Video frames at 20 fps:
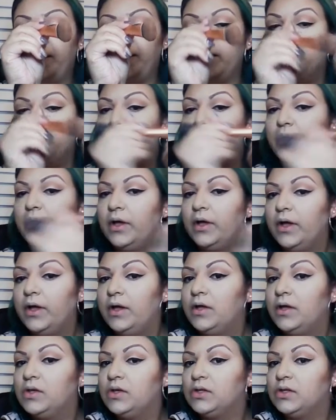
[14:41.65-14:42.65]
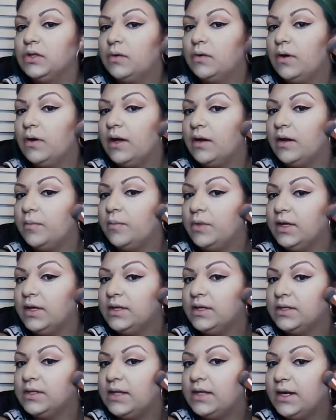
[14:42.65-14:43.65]
to blend it up. So go
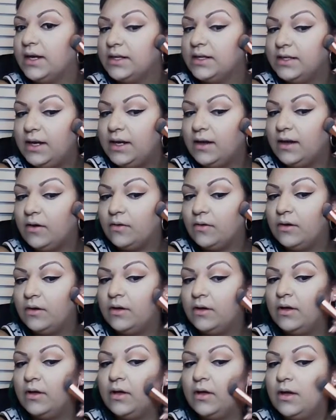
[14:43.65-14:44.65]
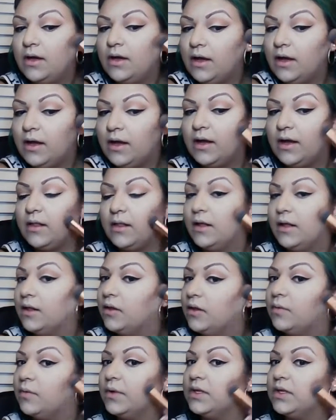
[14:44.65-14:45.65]
ahead and place that down,
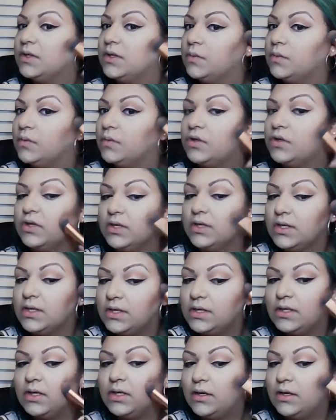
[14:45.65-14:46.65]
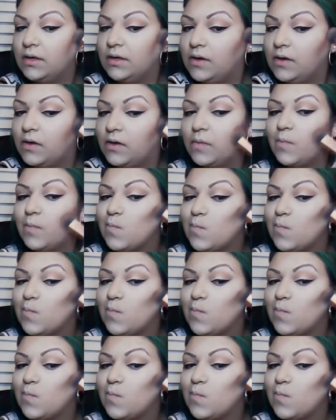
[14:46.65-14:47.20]
and then the rest will just